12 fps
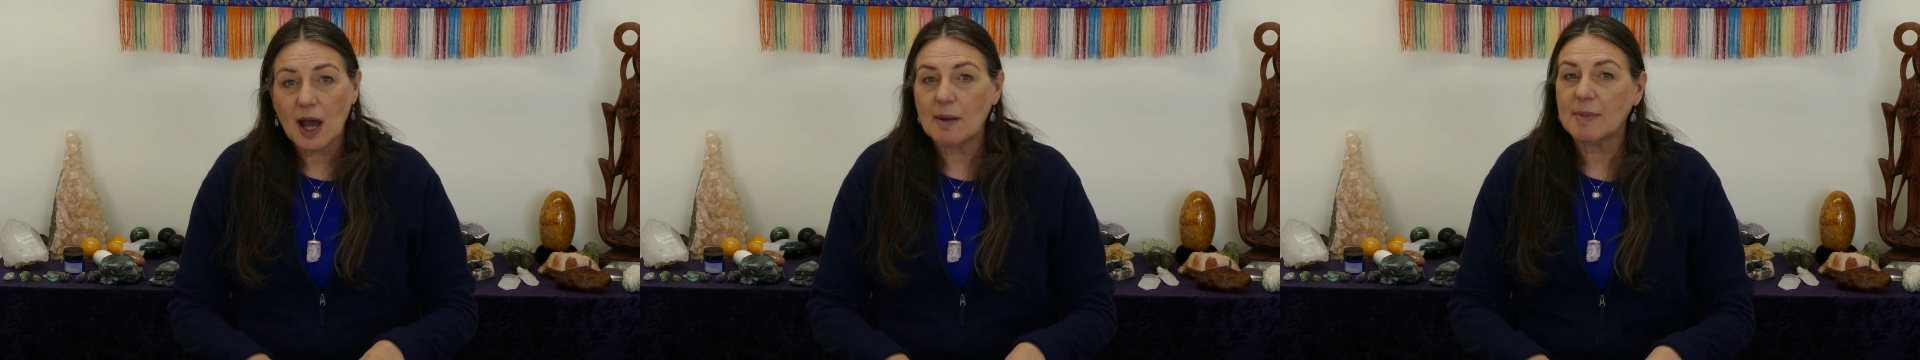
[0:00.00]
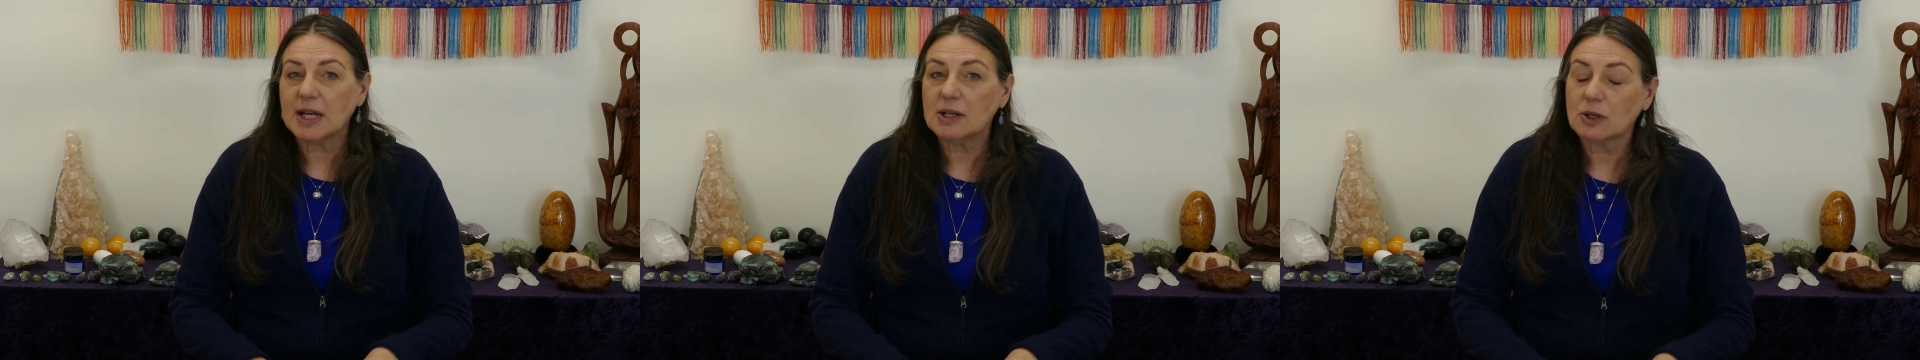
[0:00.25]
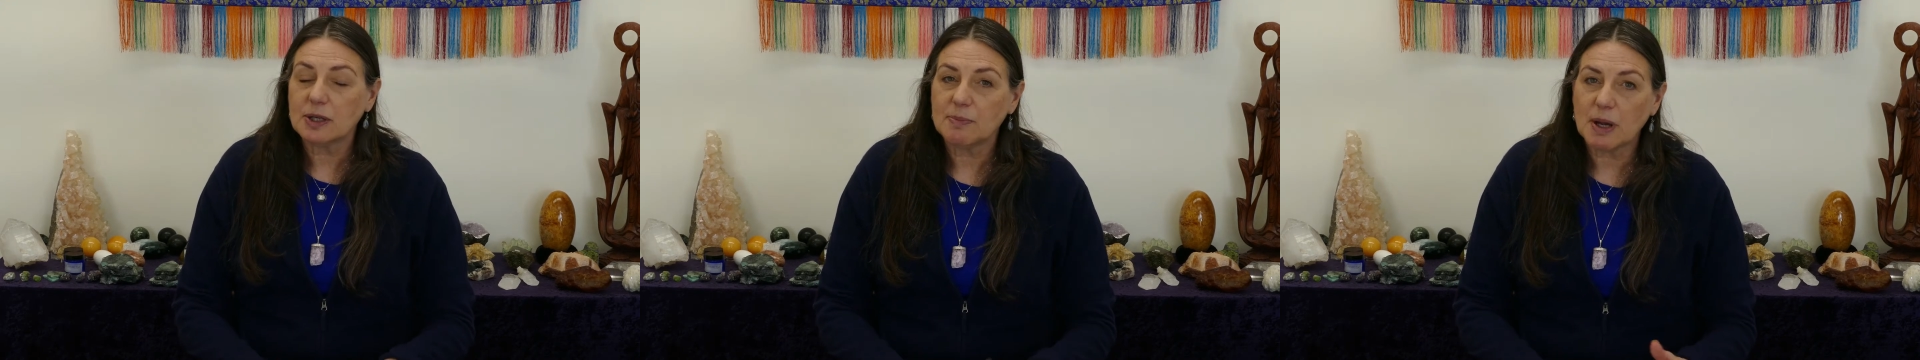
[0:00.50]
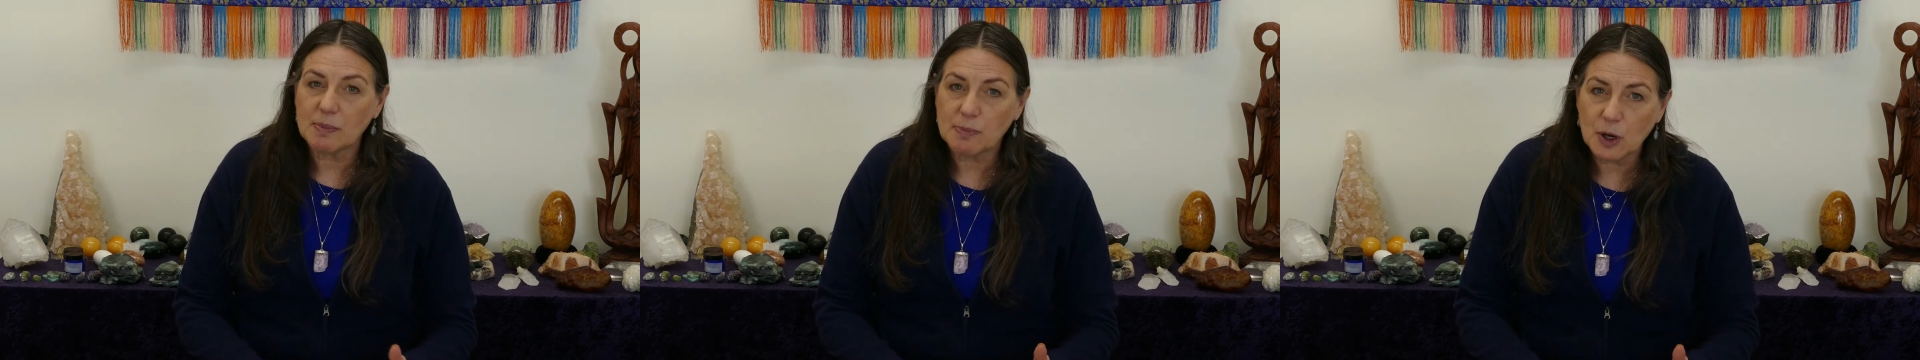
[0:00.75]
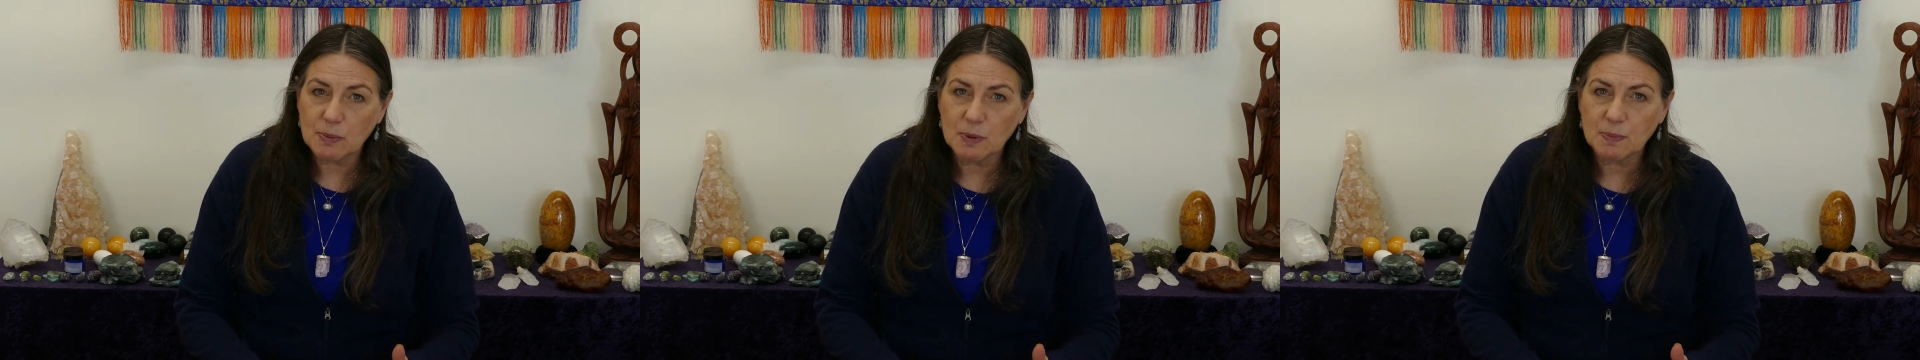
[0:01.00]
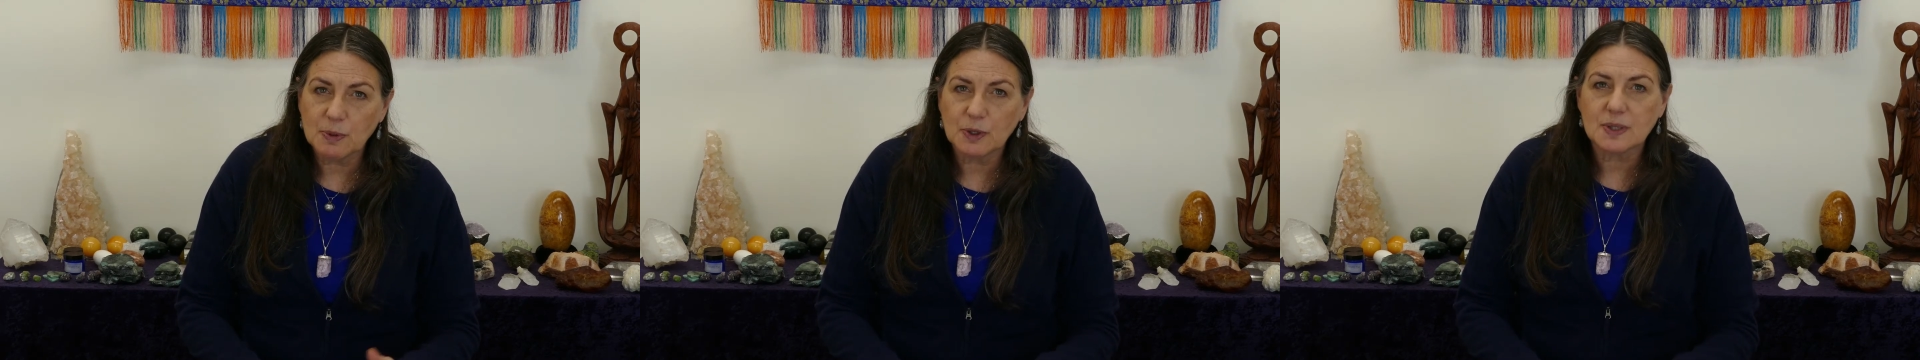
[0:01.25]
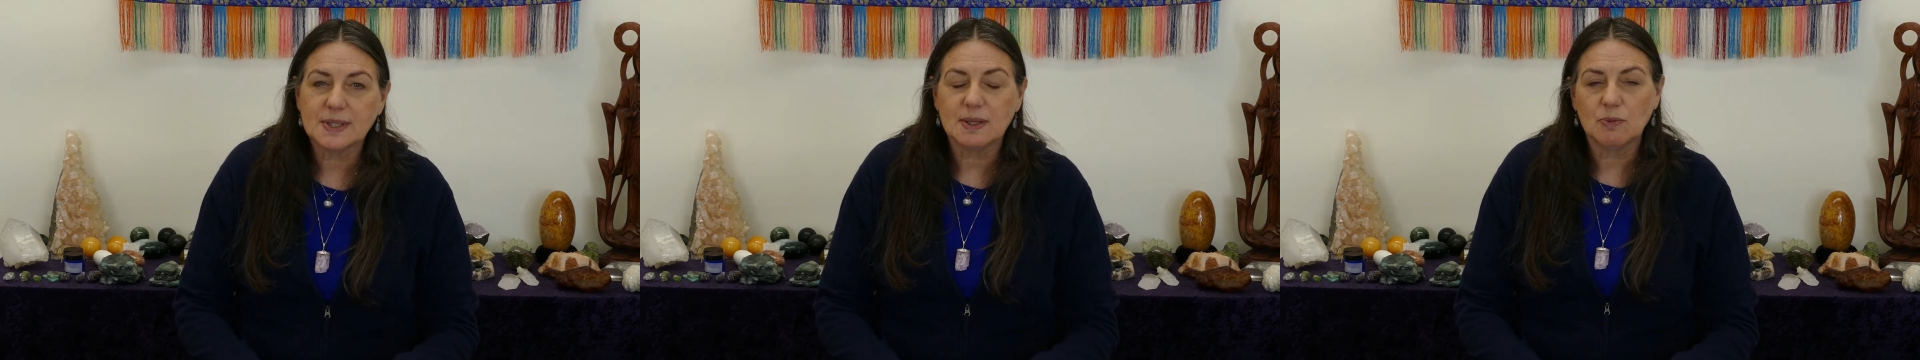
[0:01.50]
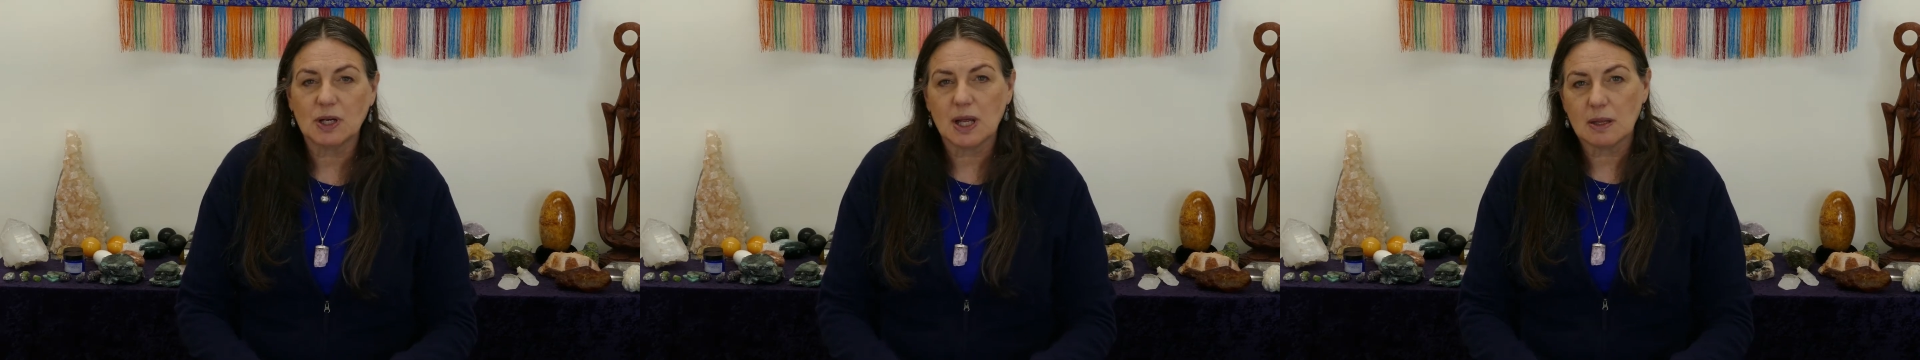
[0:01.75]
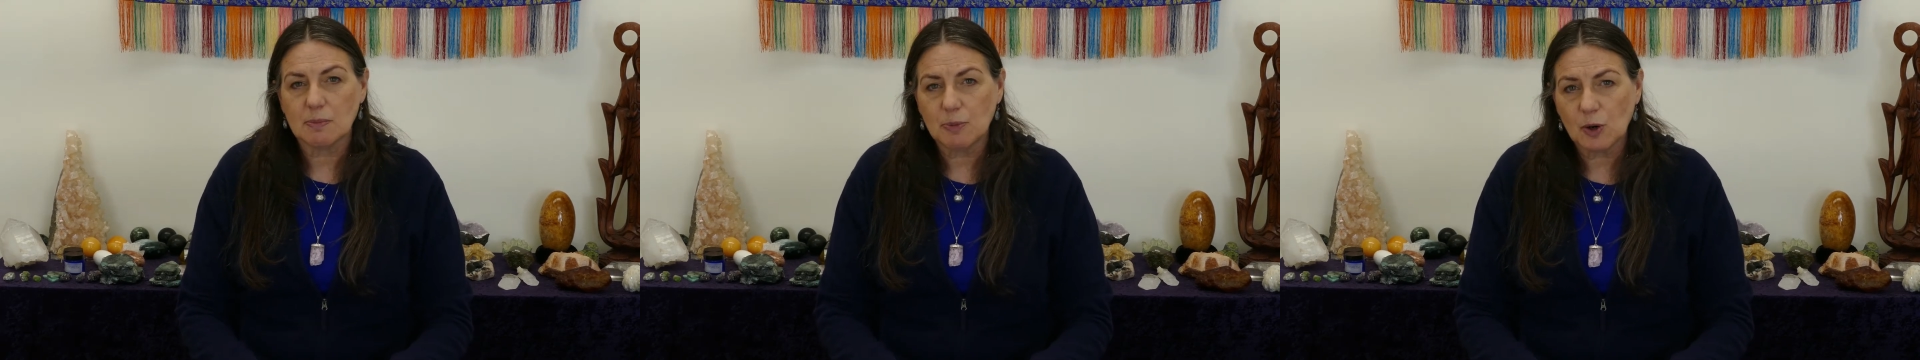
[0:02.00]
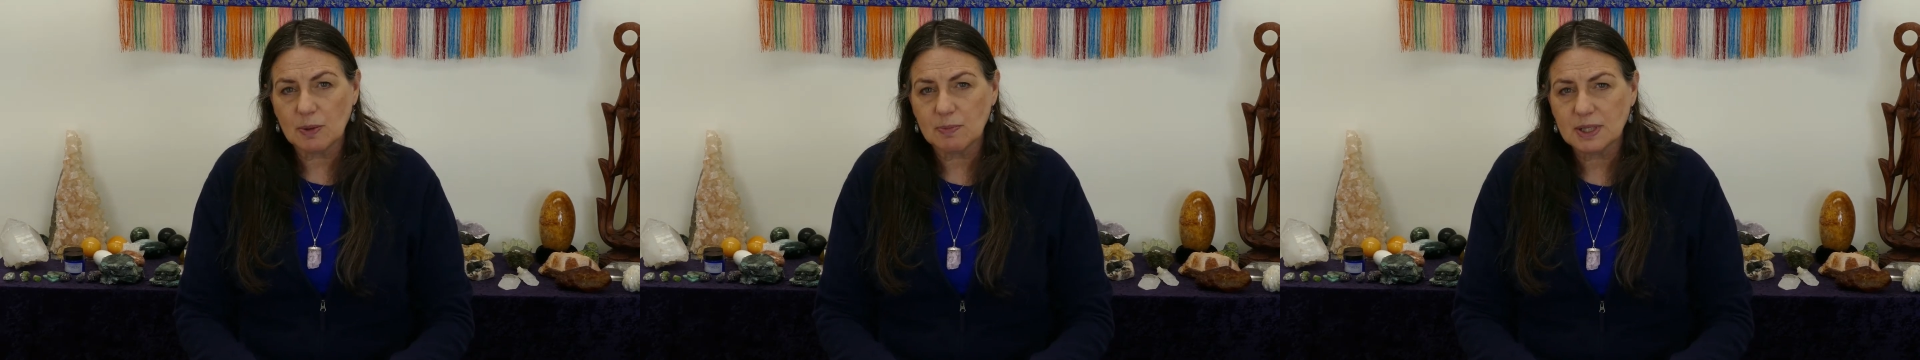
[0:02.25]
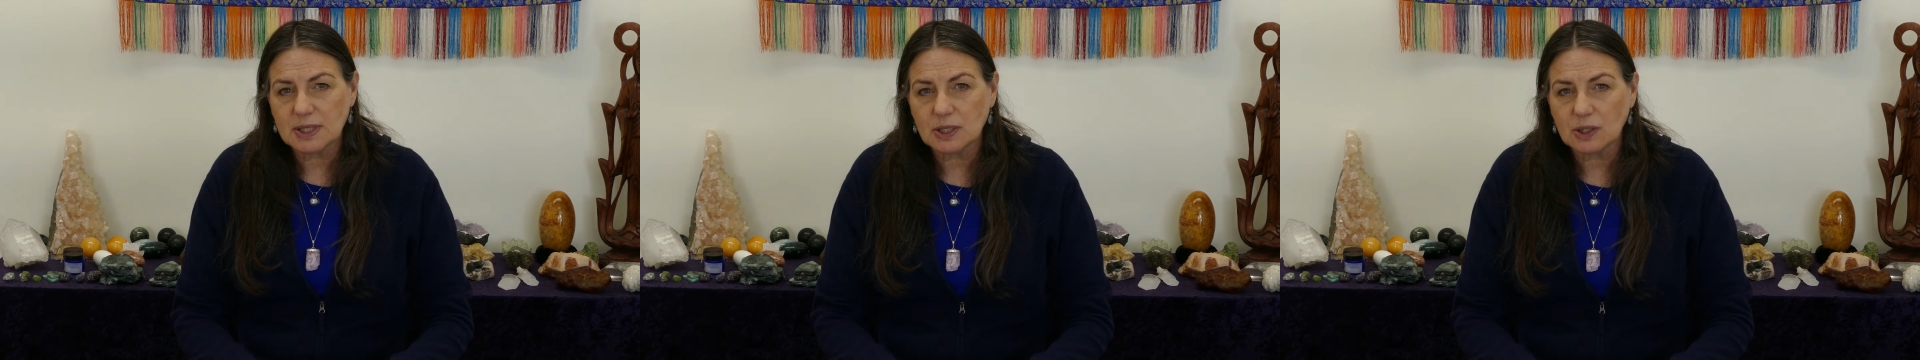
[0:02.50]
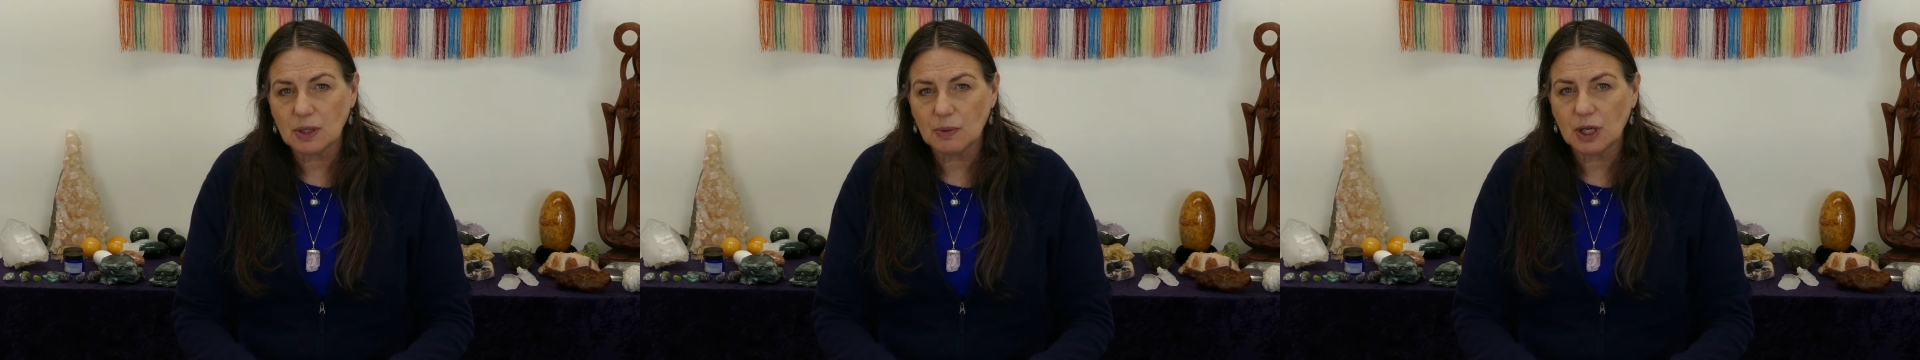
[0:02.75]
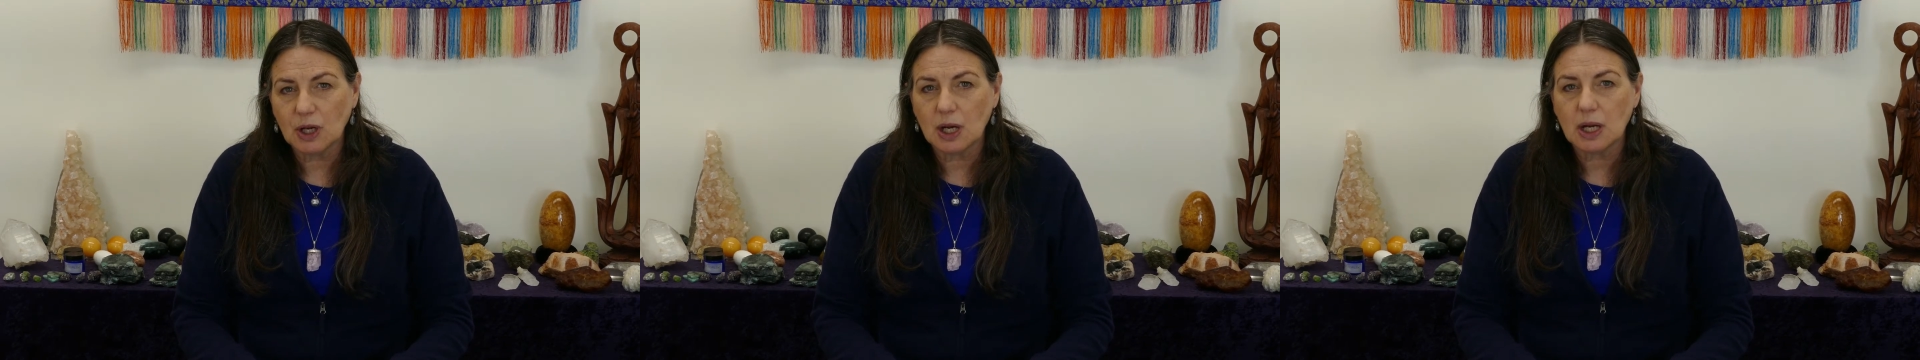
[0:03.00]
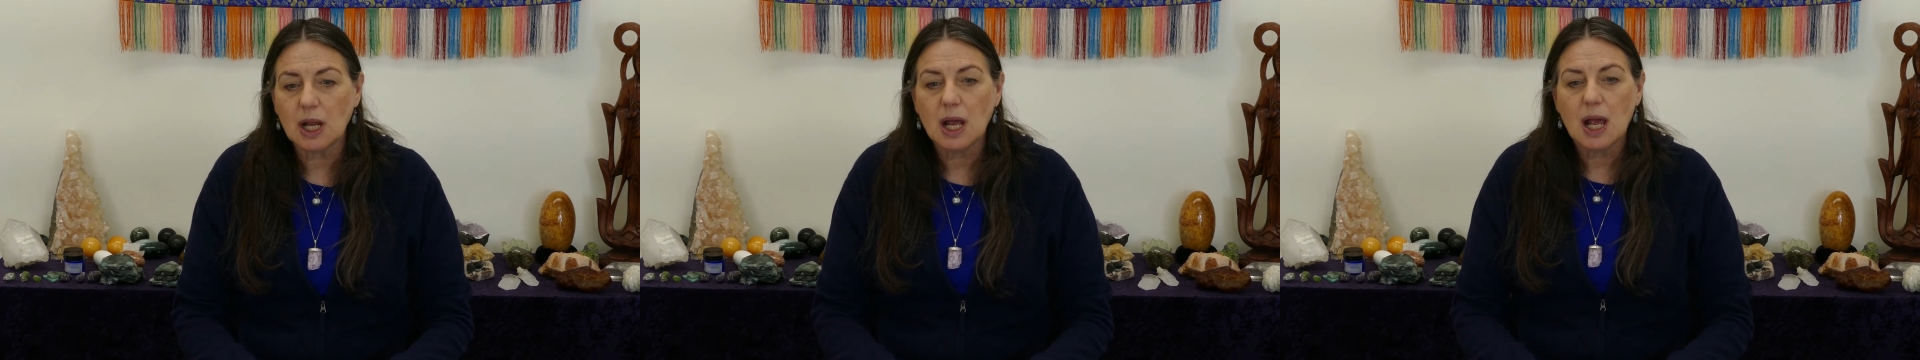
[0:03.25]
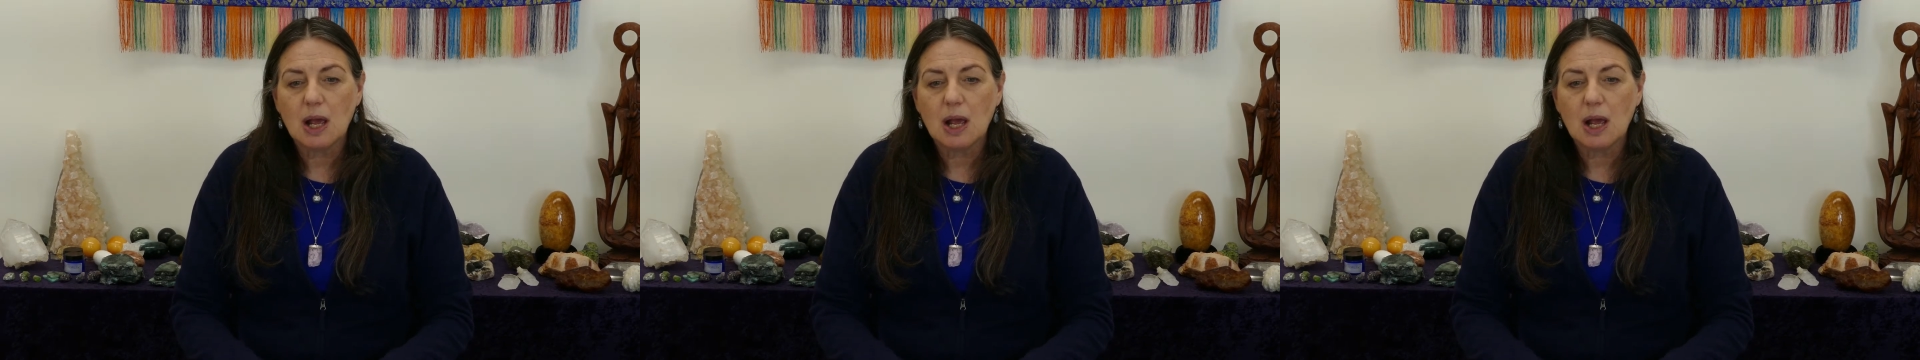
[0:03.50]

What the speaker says: I might look in my appointment book, see what other appointments are going on.